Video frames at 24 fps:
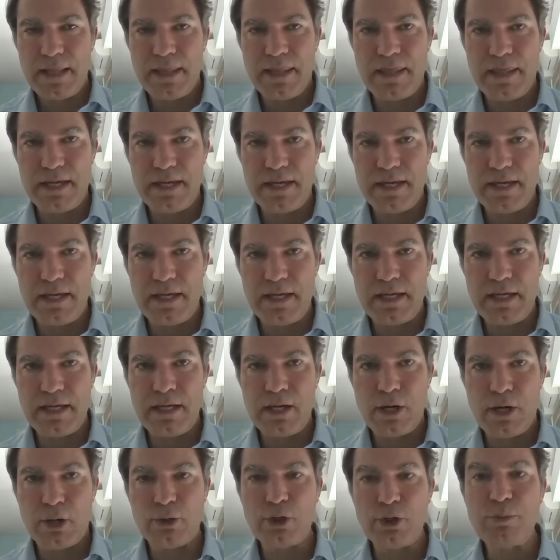
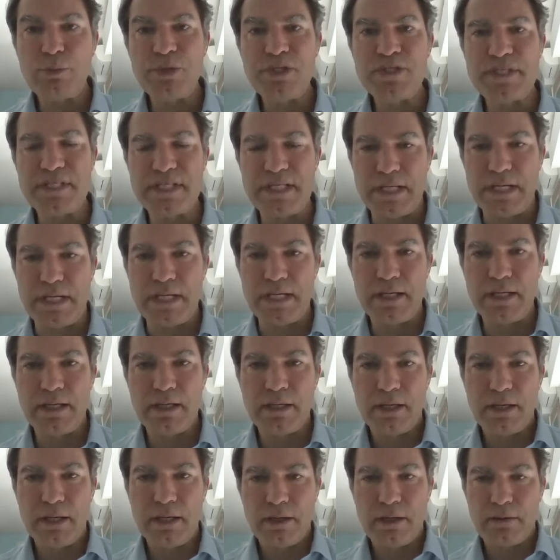the occupancy
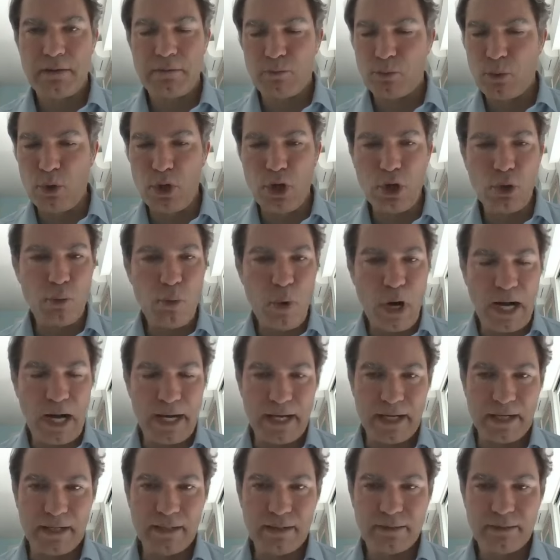
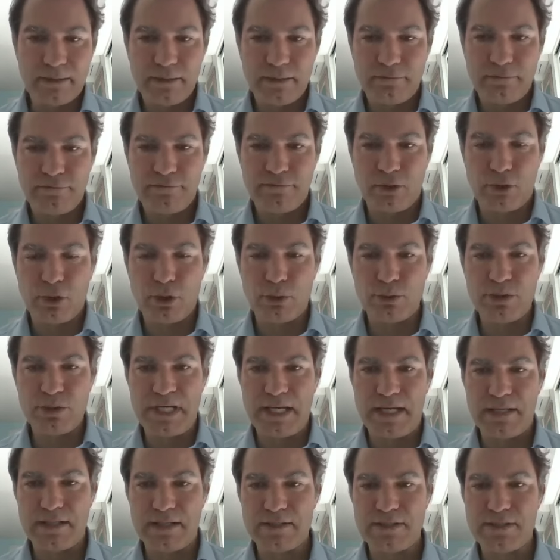worldwide for
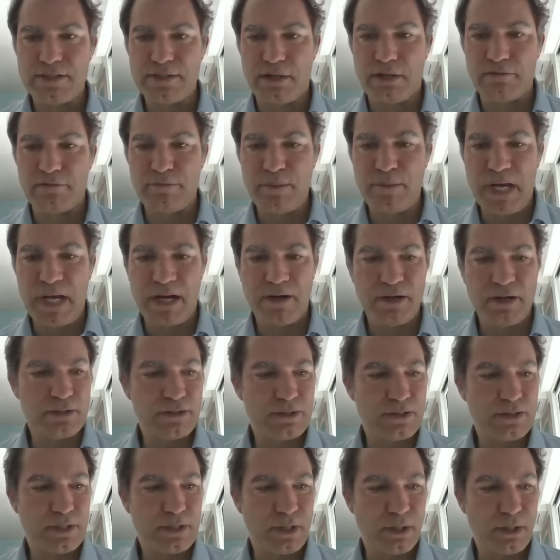hotels of
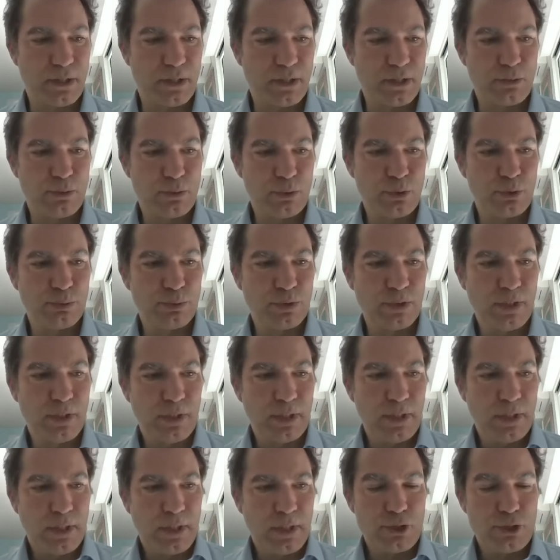Marriott uh, Group
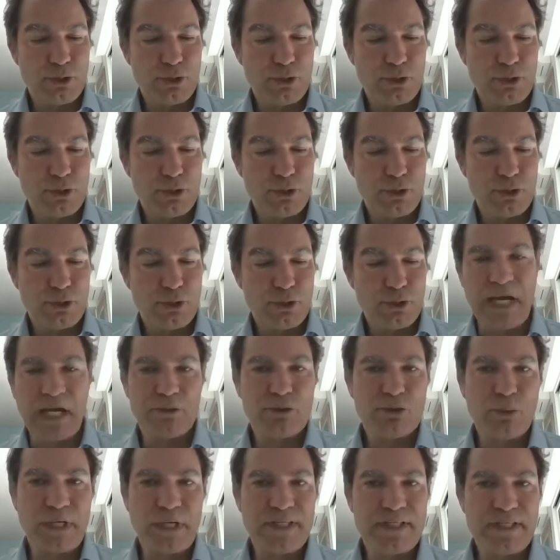dropped about
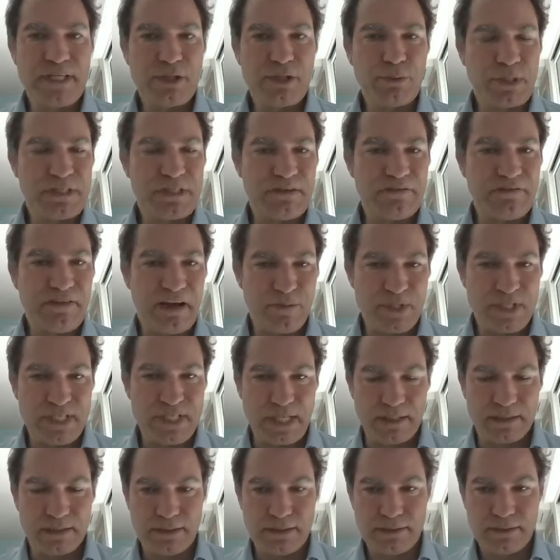
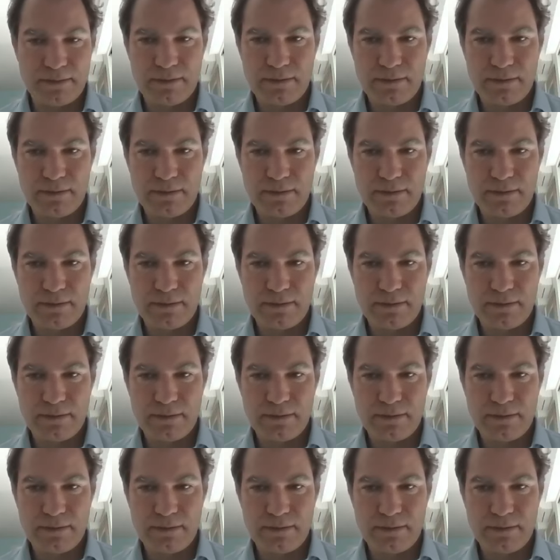20-25%